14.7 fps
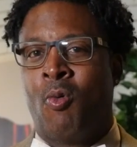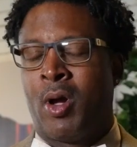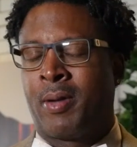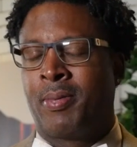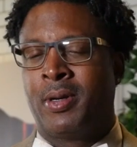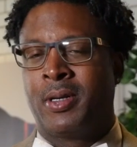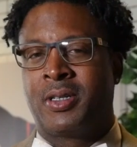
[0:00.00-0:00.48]

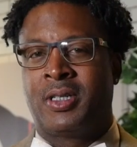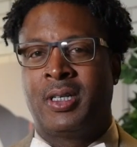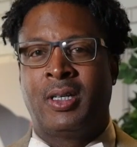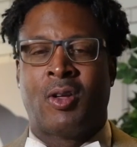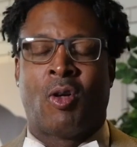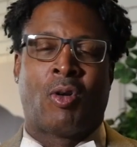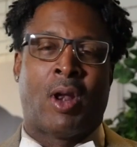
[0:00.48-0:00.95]
Welcome to
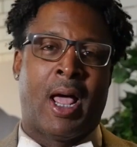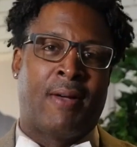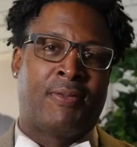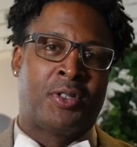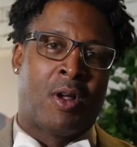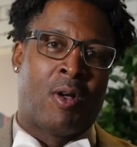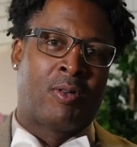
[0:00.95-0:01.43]
CEO
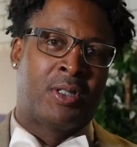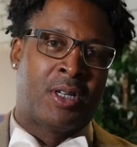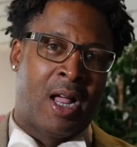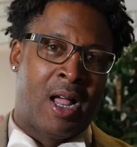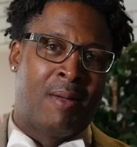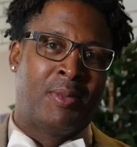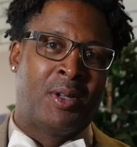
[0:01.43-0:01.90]
Live Talks.
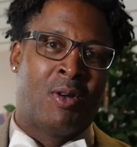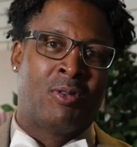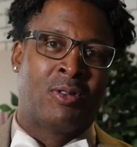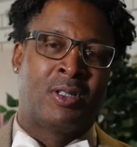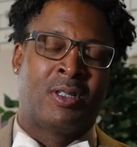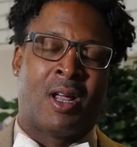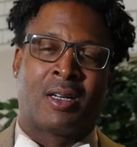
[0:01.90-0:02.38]
I'm your
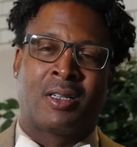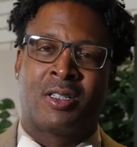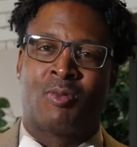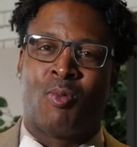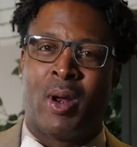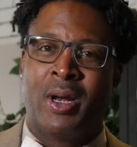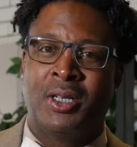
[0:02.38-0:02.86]
host, Dr.
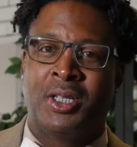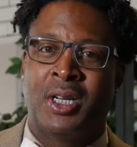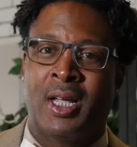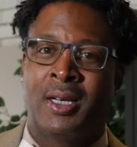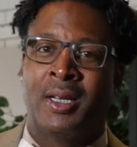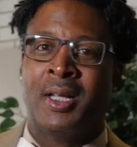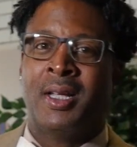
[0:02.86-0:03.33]
Swannie
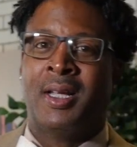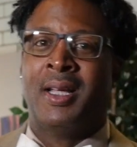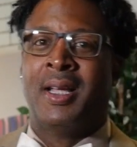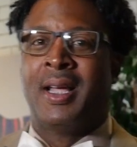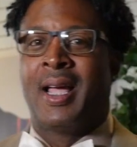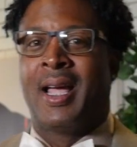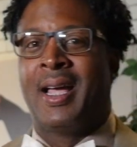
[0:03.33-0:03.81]
Jett,
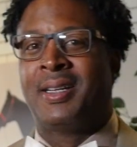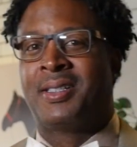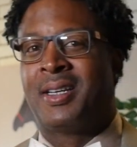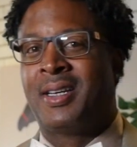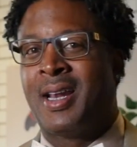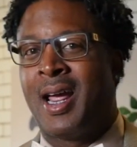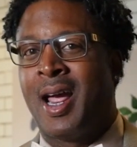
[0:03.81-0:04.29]
and
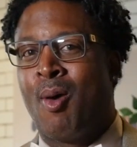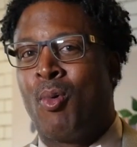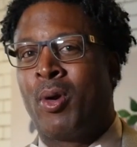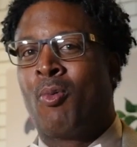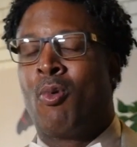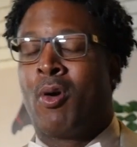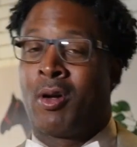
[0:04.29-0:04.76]
today I
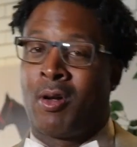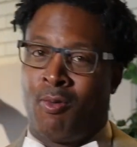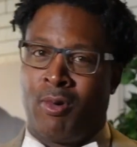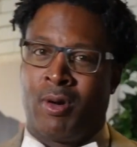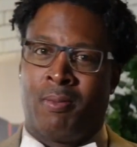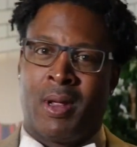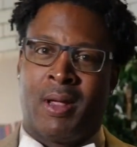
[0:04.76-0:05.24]
want to welcome
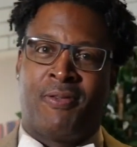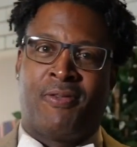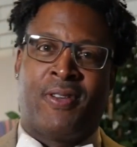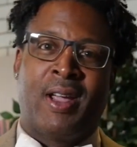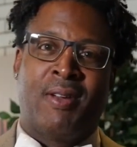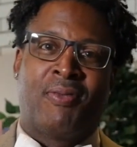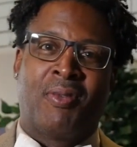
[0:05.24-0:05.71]
one of my
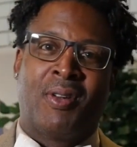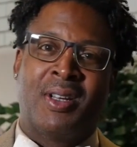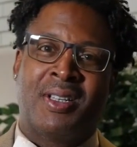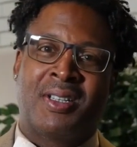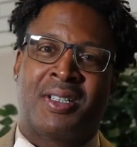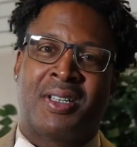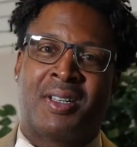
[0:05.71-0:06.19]

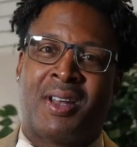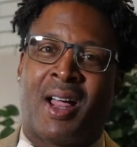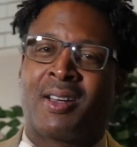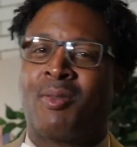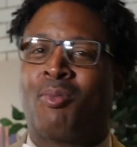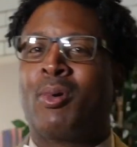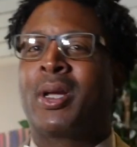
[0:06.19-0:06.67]
favorites,
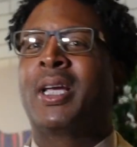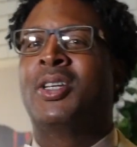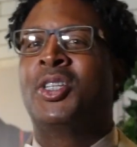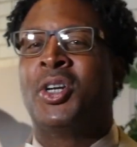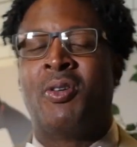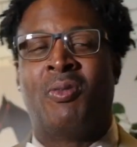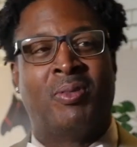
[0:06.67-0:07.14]
Dr. Ricky
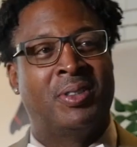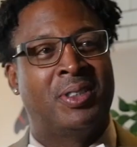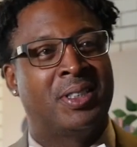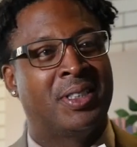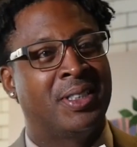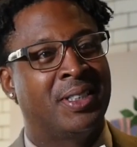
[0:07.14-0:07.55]
Jones.